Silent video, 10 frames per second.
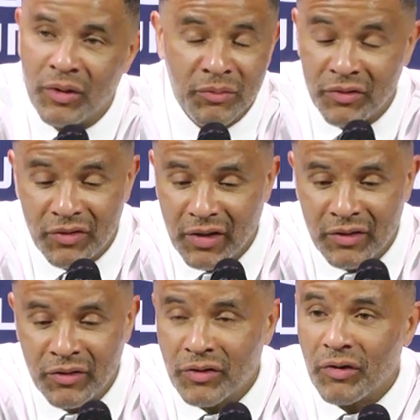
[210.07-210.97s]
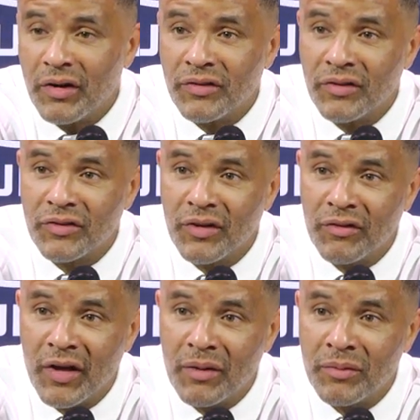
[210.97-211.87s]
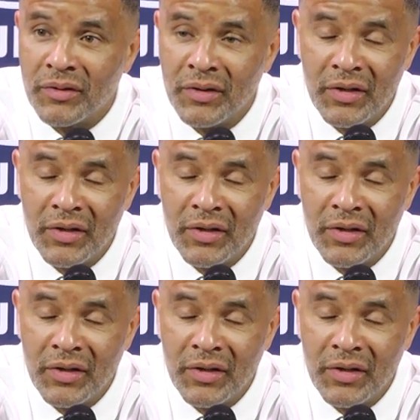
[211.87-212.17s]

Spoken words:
I'm just telling you, the craziest stuff happen.